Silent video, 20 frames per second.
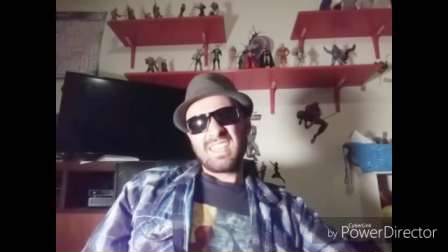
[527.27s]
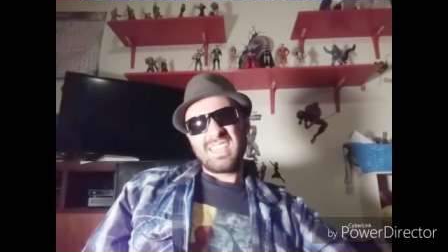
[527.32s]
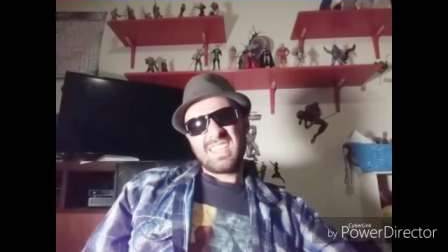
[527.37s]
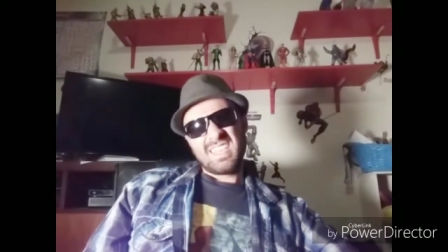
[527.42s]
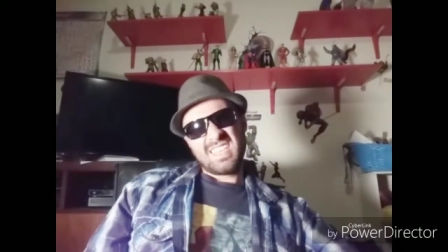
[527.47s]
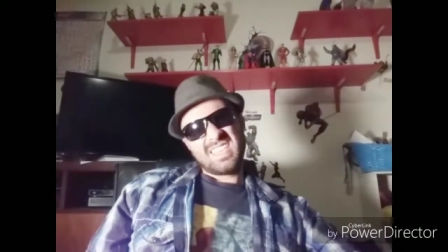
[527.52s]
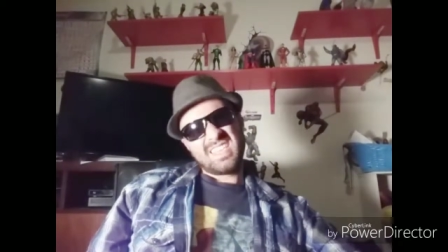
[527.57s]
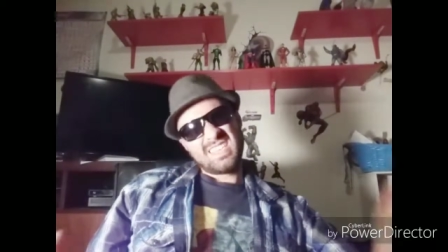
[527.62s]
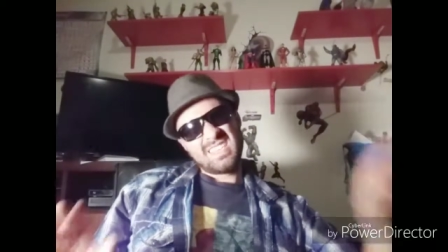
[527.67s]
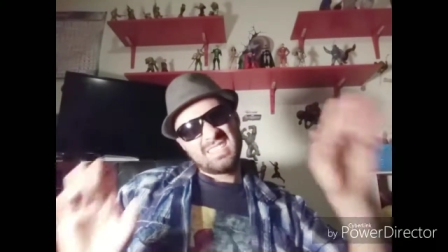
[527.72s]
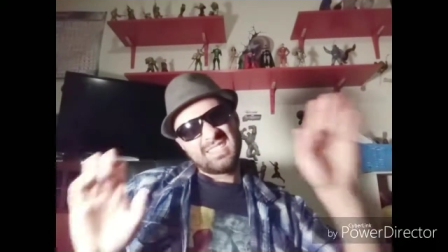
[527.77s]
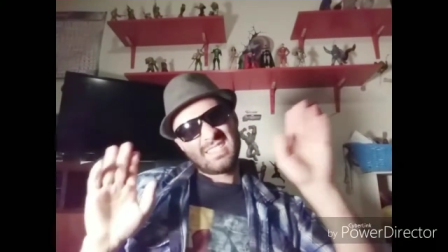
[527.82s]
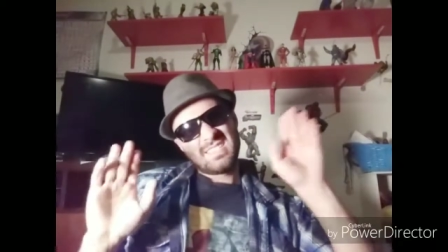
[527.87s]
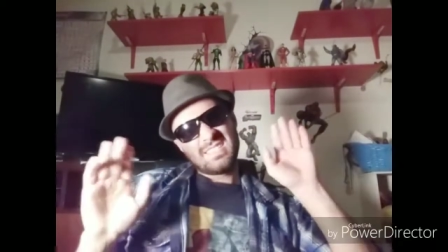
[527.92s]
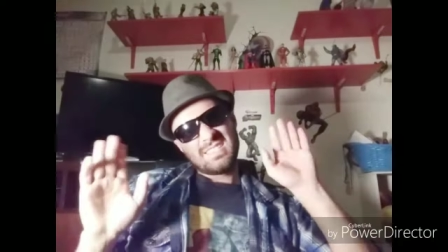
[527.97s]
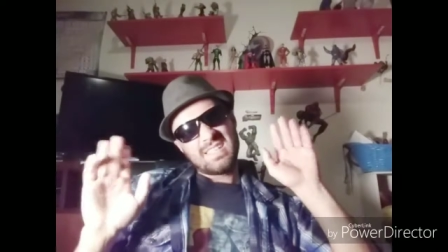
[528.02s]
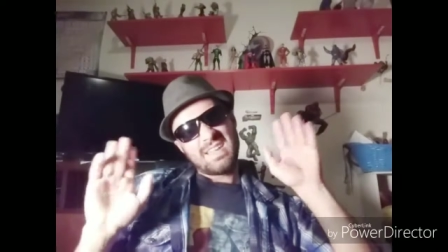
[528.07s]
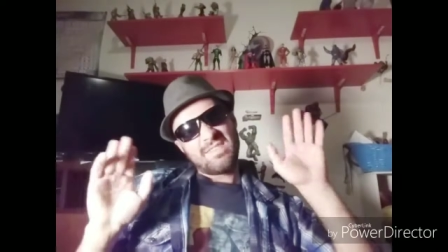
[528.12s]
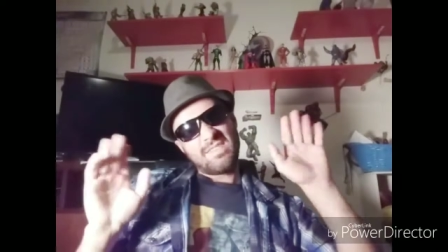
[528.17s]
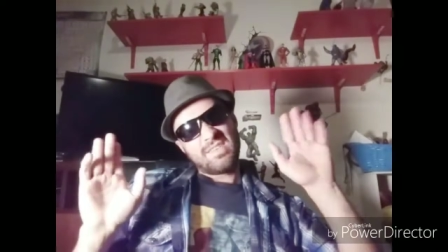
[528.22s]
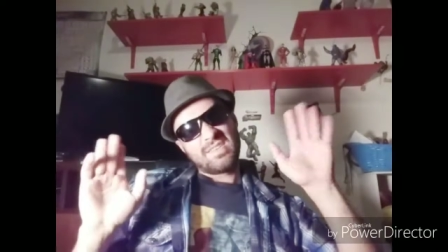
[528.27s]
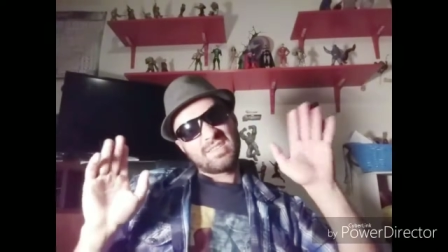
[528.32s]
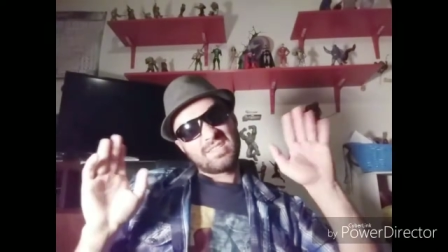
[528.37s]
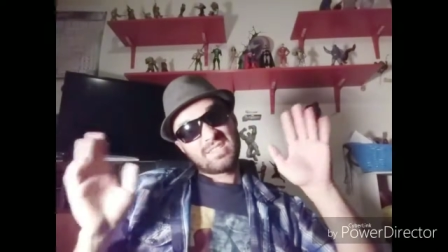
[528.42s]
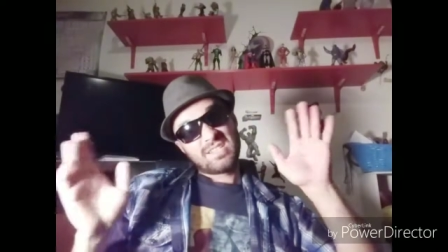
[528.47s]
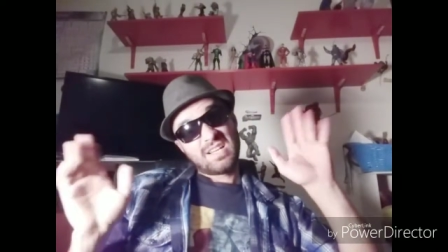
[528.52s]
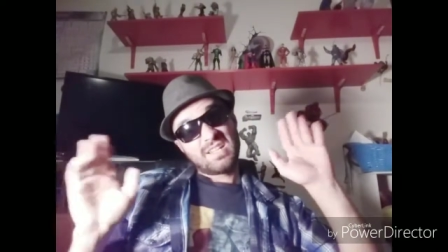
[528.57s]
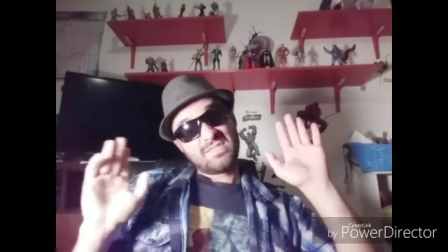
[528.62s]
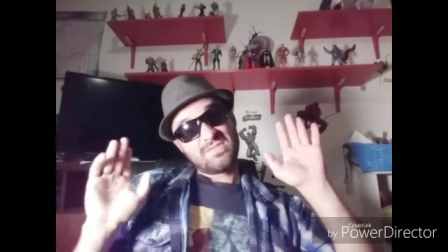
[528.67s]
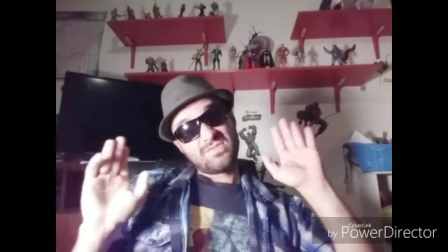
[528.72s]
he's not very
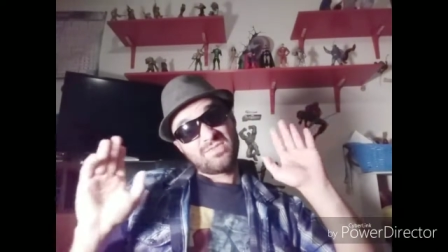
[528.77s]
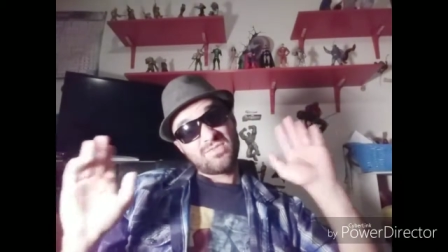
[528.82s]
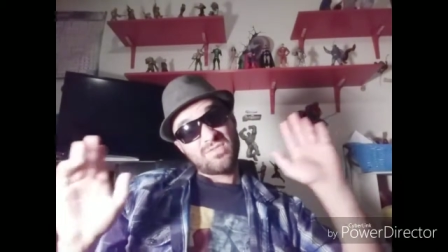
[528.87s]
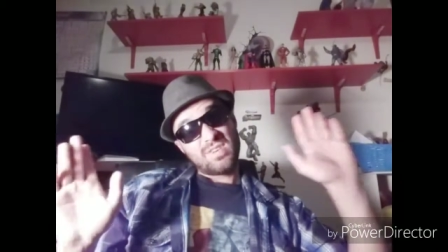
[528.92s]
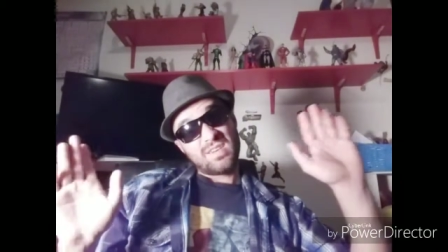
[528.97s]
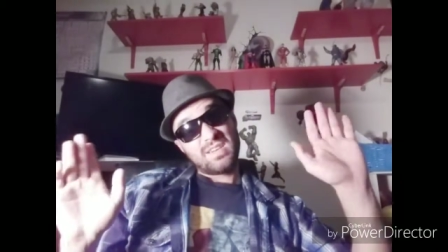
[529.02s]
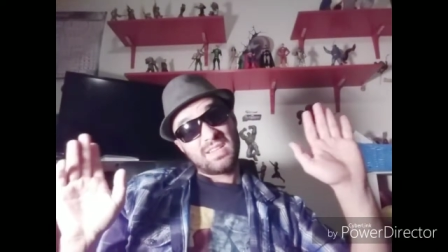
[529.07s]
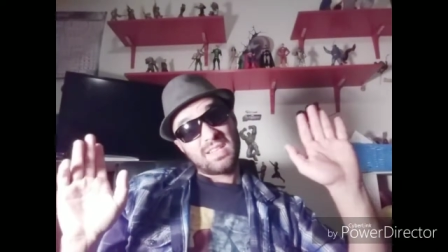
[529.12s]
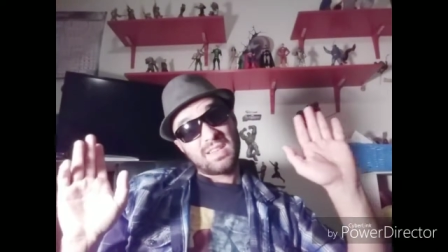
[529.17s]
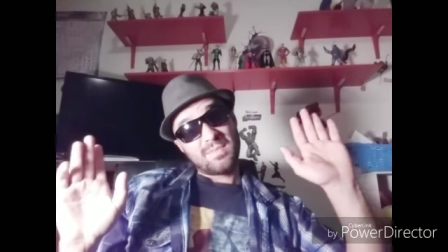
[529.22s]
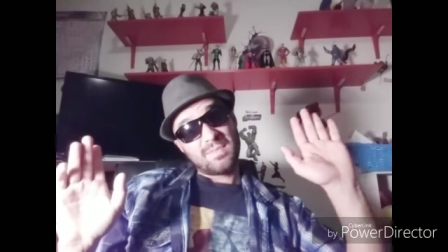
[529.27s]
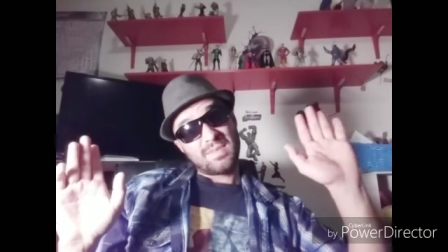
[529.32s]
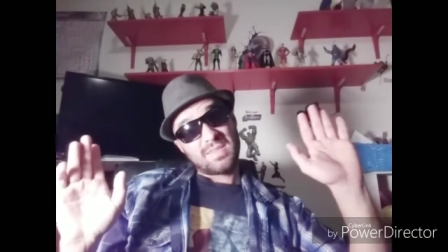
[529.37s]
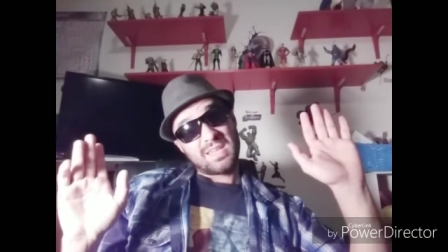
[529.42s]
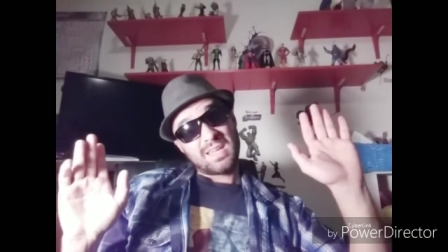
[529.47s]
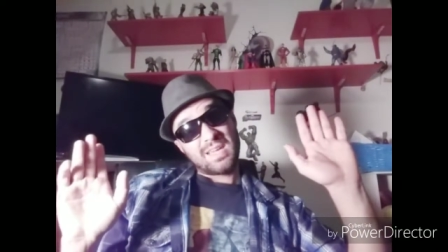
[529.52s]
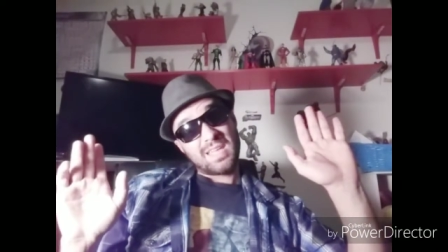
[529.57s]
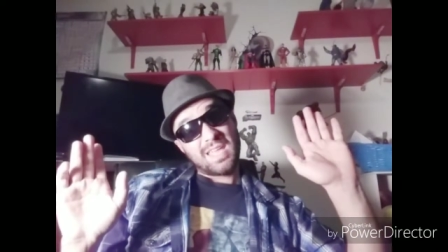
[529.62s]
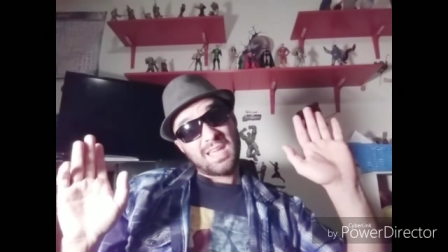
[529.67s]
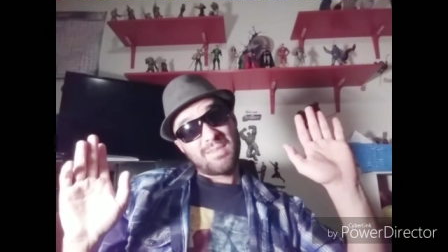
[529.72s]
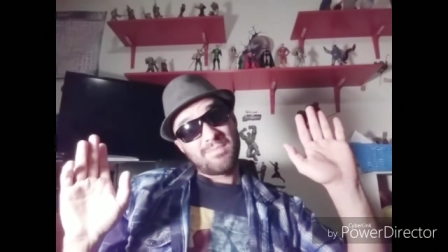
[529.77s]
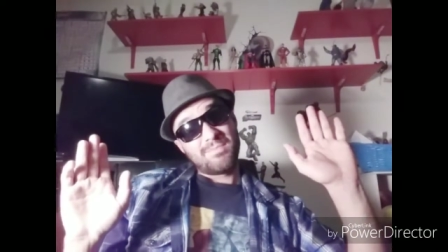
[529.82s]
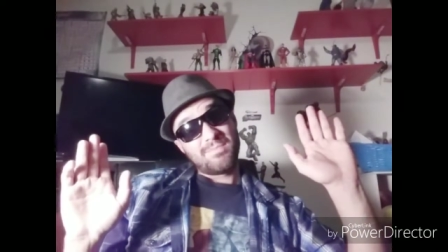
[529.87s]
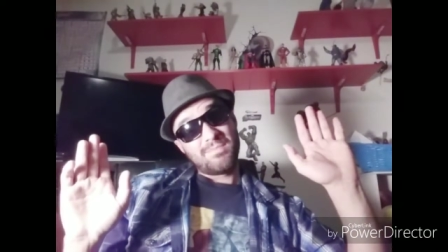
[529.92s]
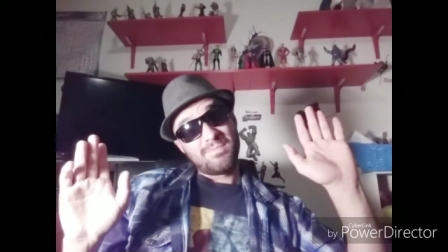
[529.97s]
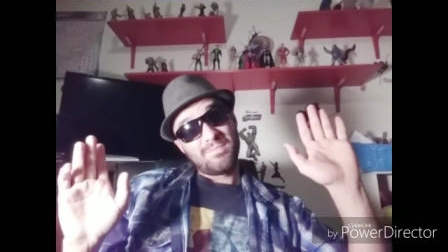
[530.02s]
job friendly, let me tell you.